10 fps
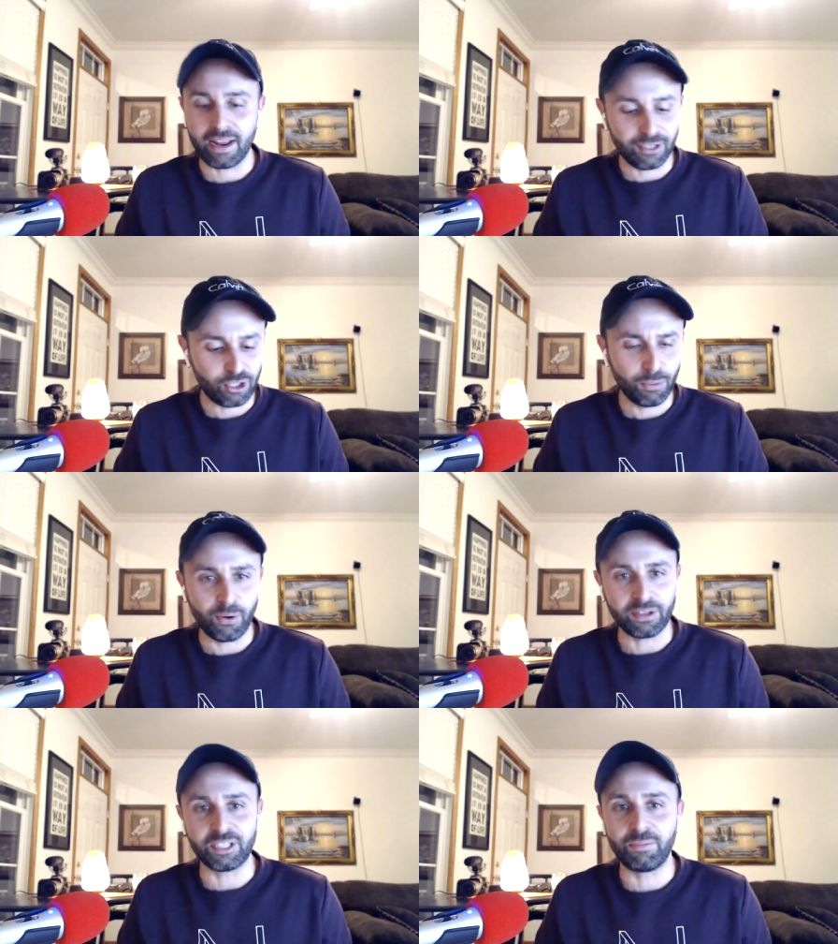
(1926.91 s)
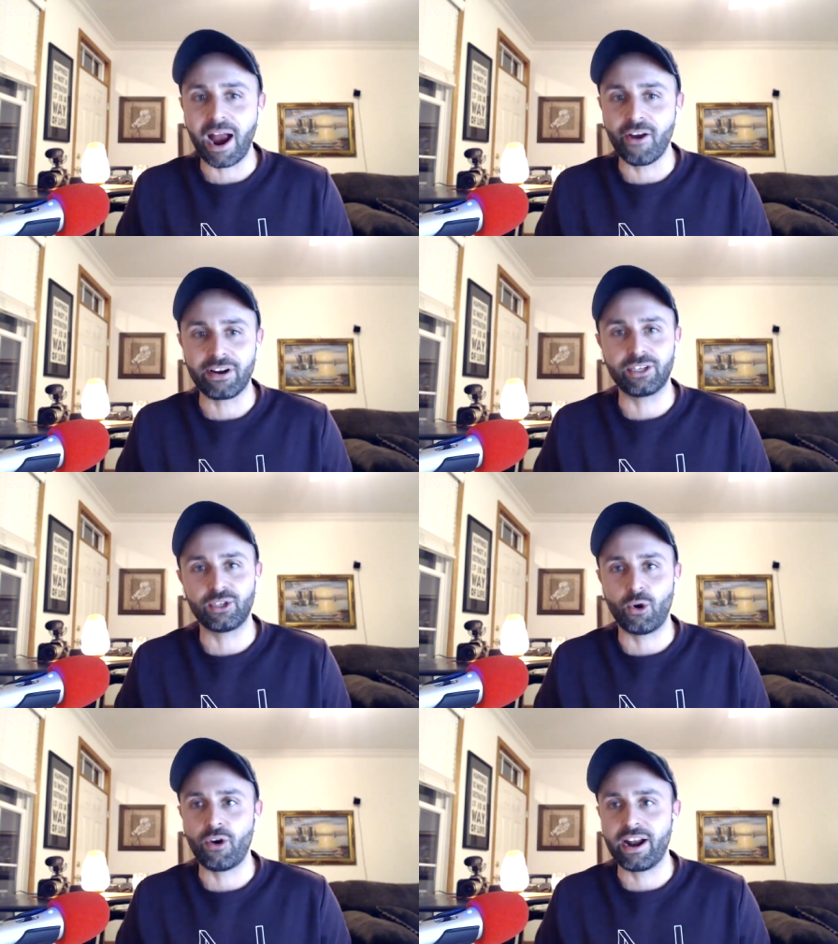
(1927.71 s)
Super inspiring
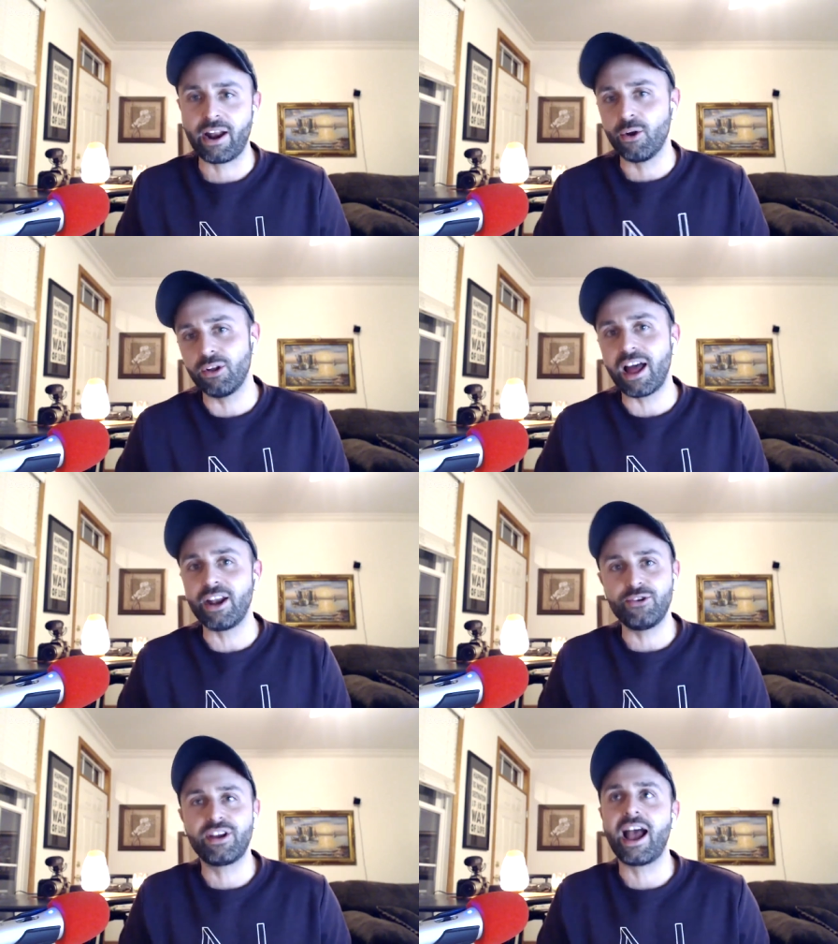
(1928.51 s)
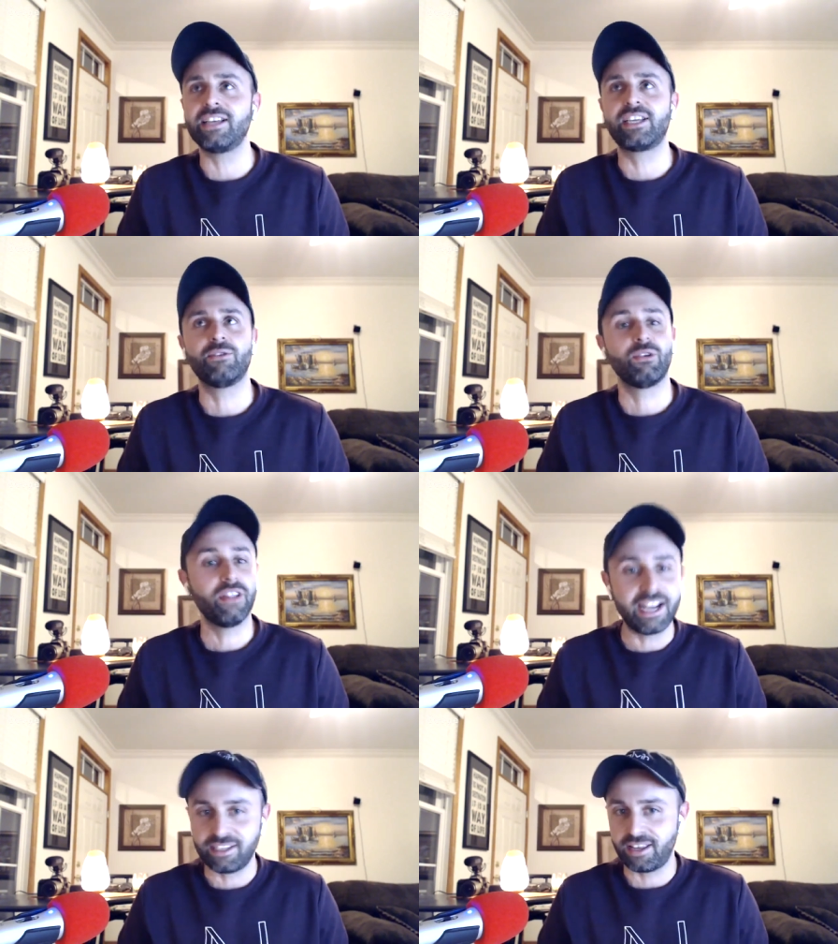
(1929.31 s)
story. And I know a lot of you guys can
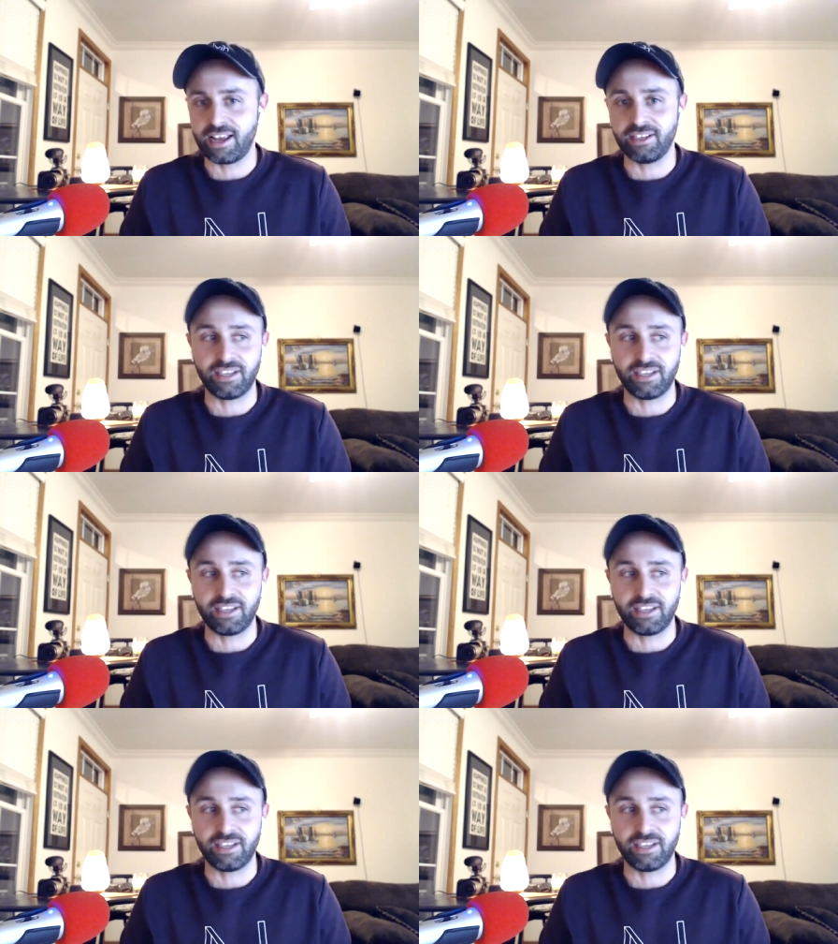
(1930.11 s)
relate to this.